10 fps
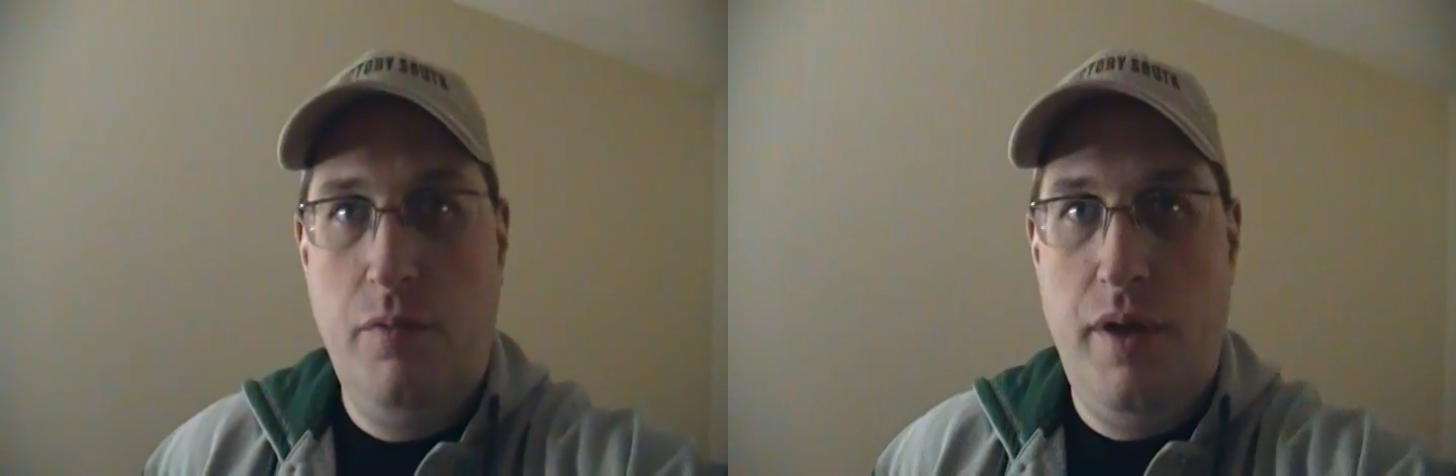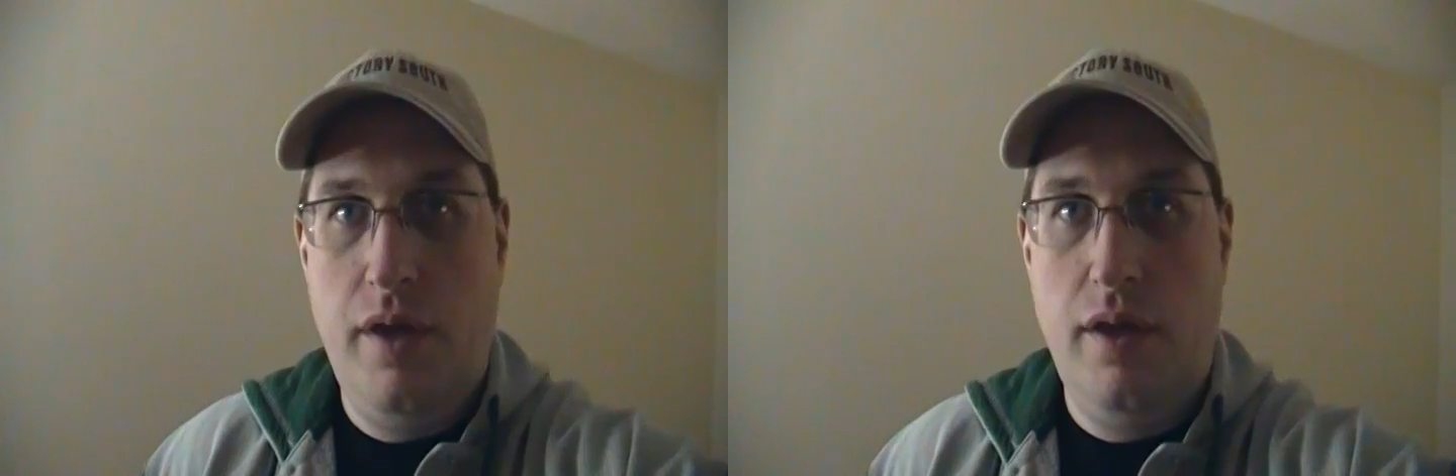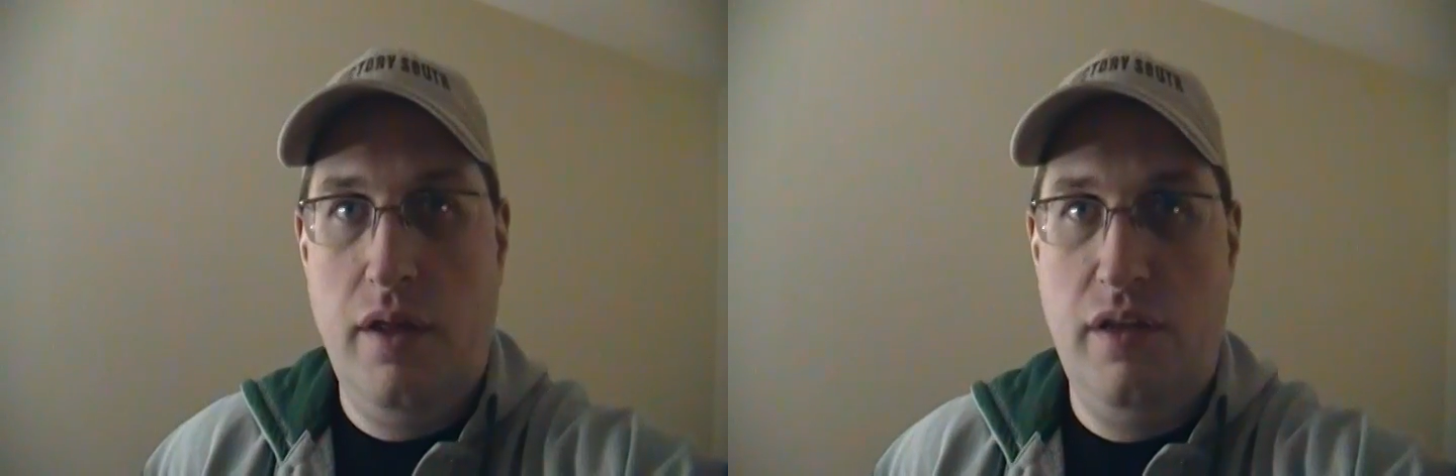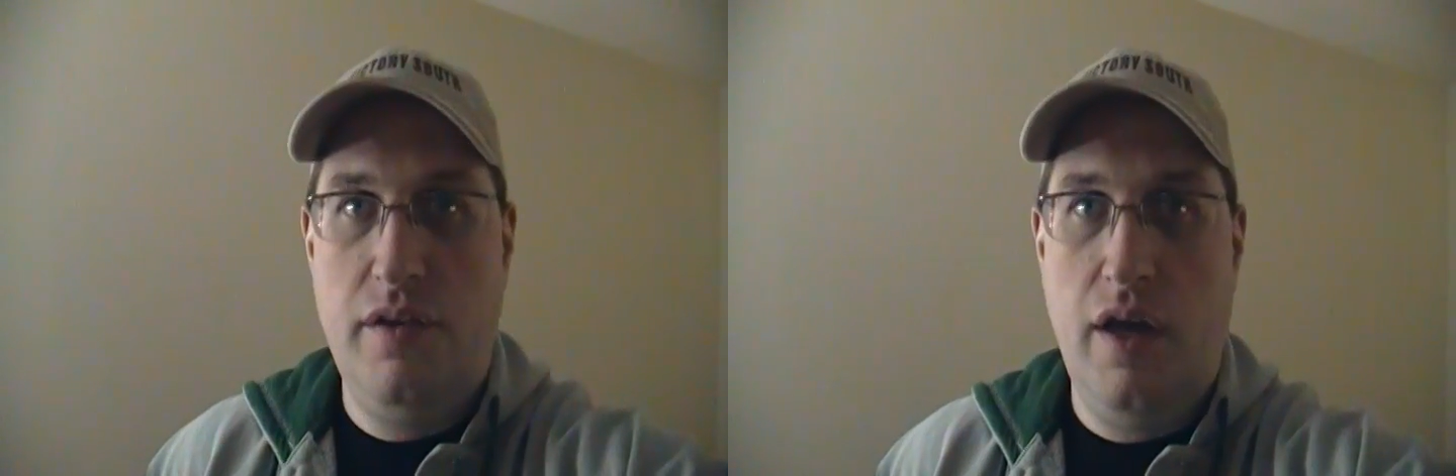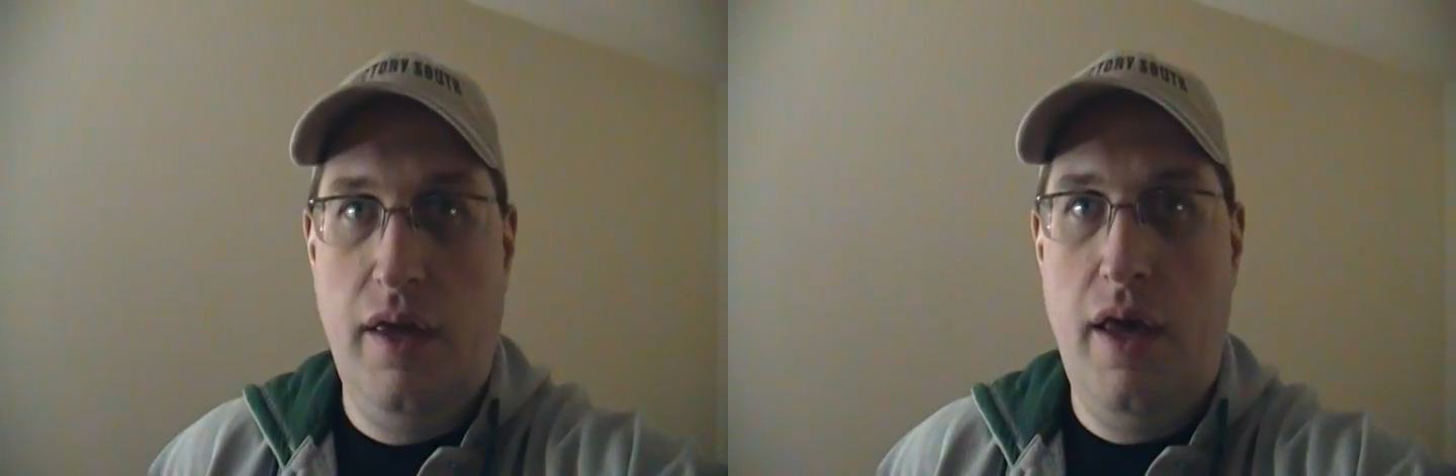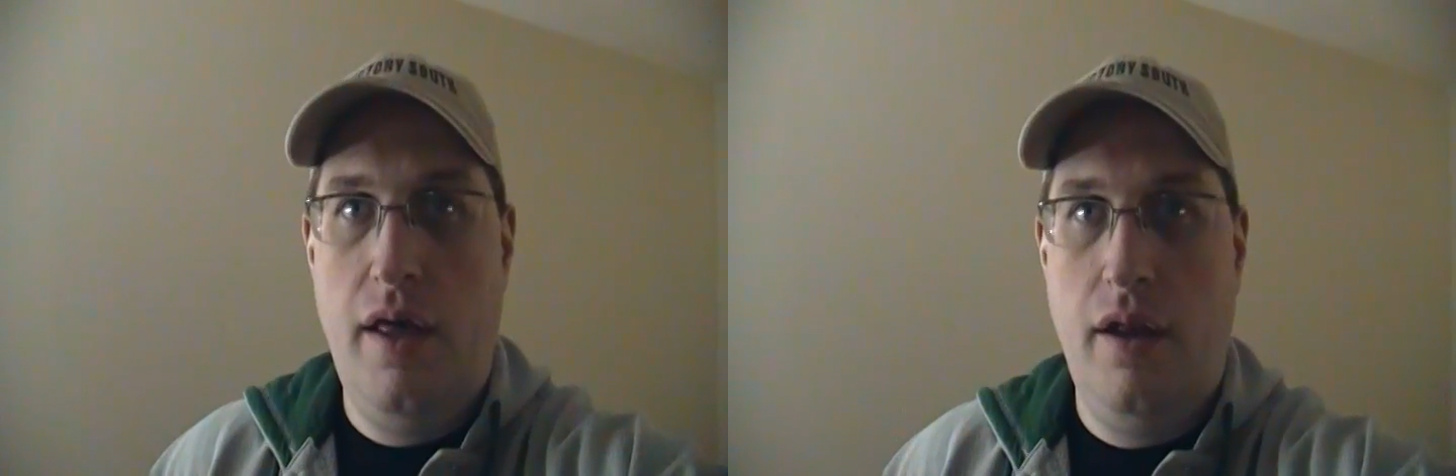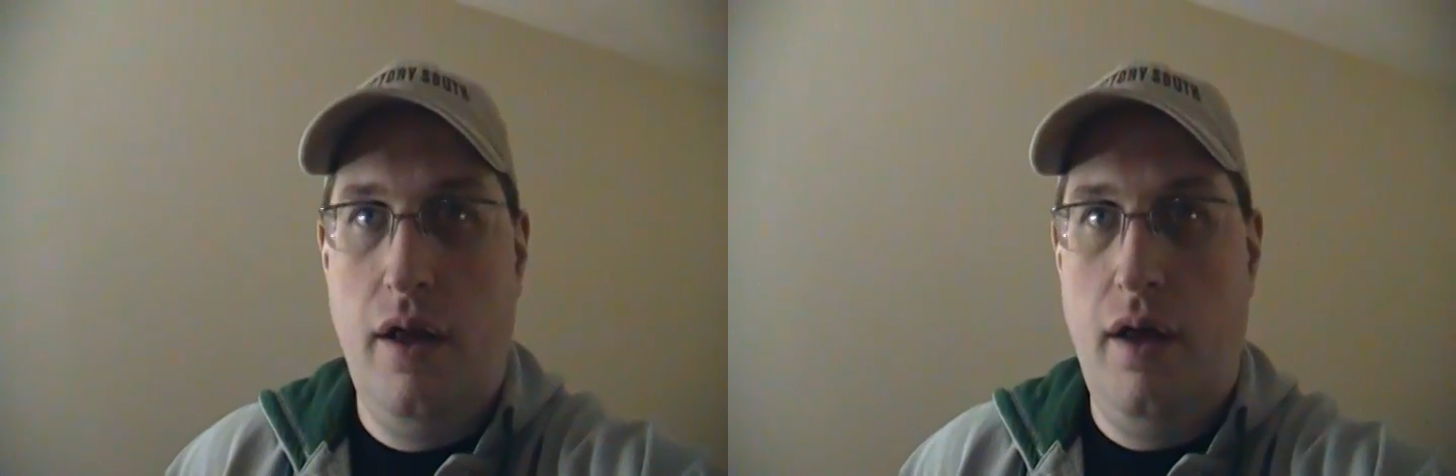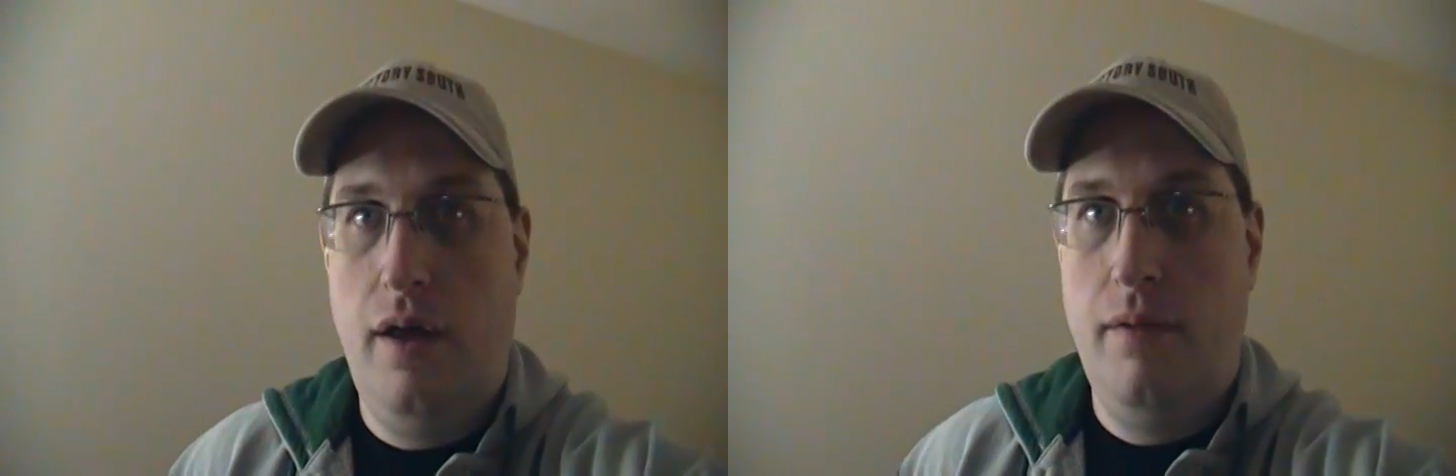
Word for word: this week, at least not yet.